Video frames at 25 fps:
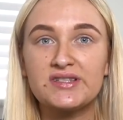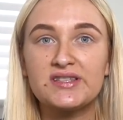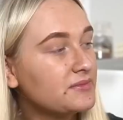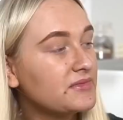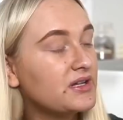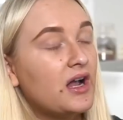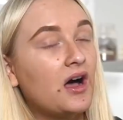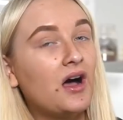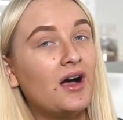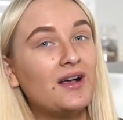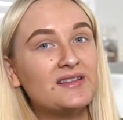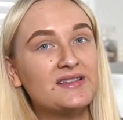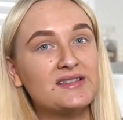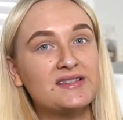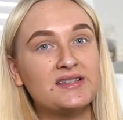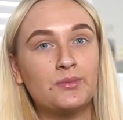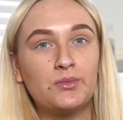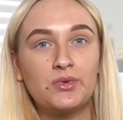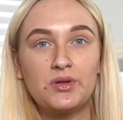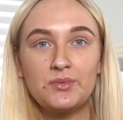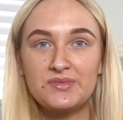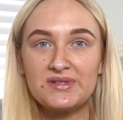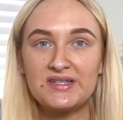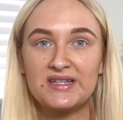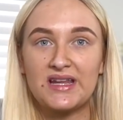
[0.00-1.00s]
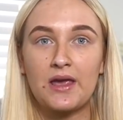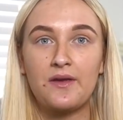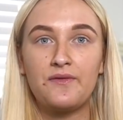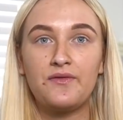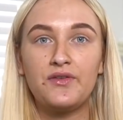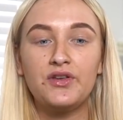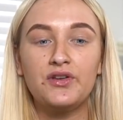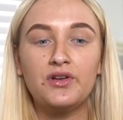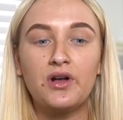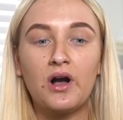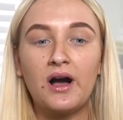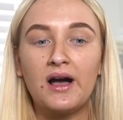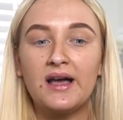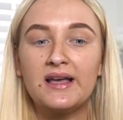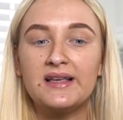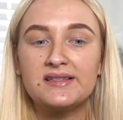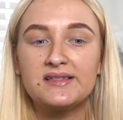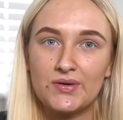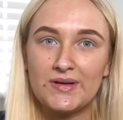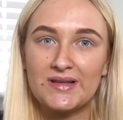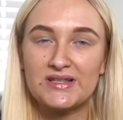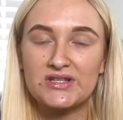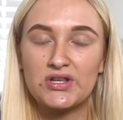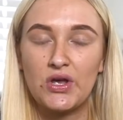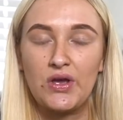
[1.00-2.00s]
I'm gonna answer some of them today for you guys.
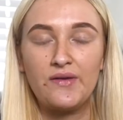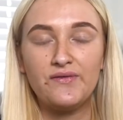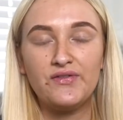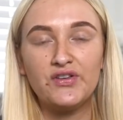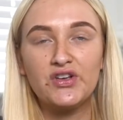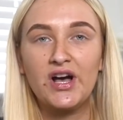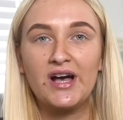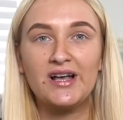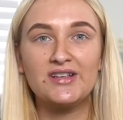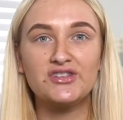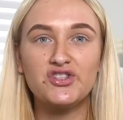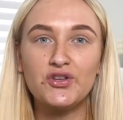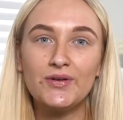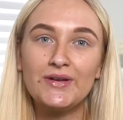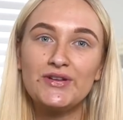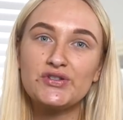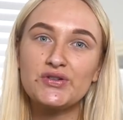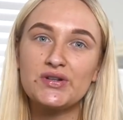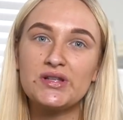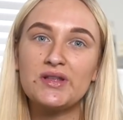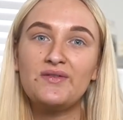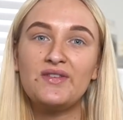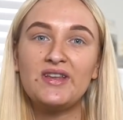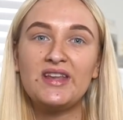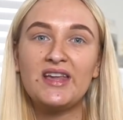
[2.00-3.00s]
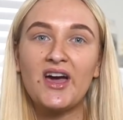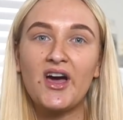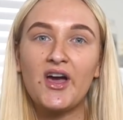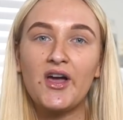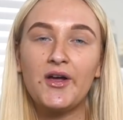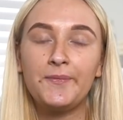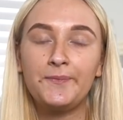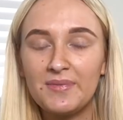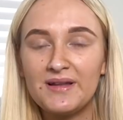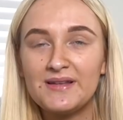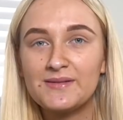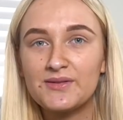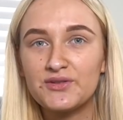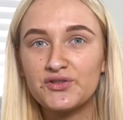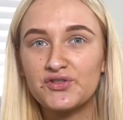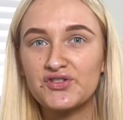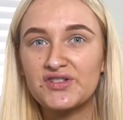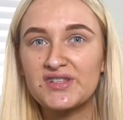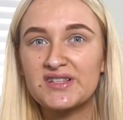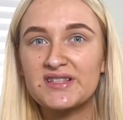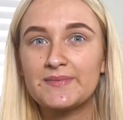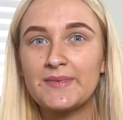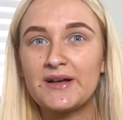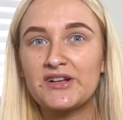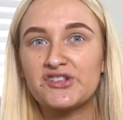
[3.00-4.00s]
And so if you guys do enjoy the video, please make sure
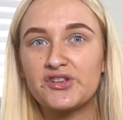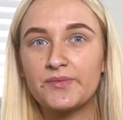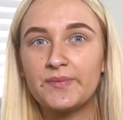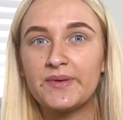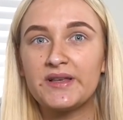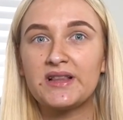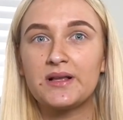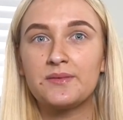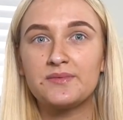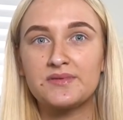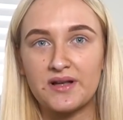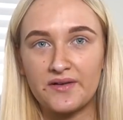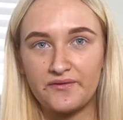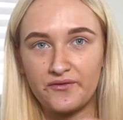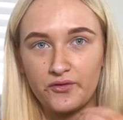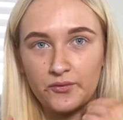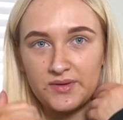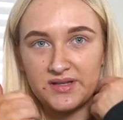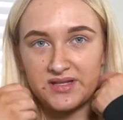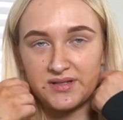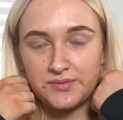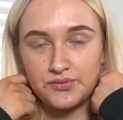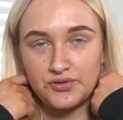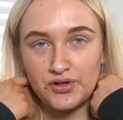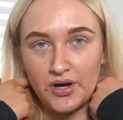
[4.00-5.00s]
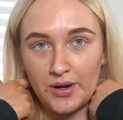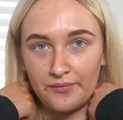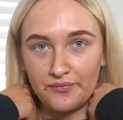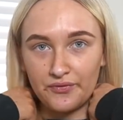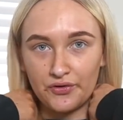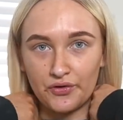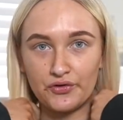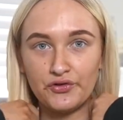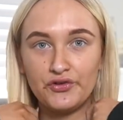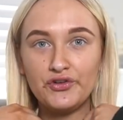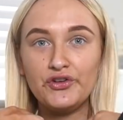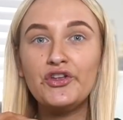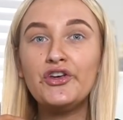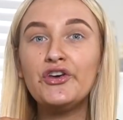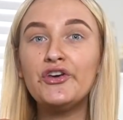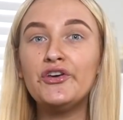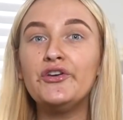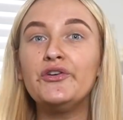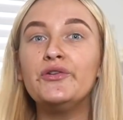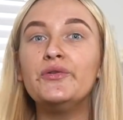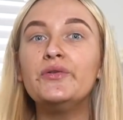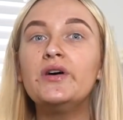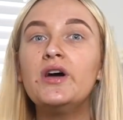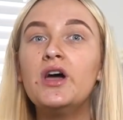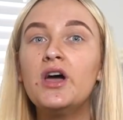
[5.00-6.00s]
to smash a big thumbs up for me, subscribe if you're
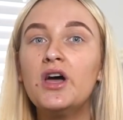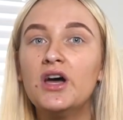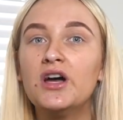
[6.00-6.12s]
new.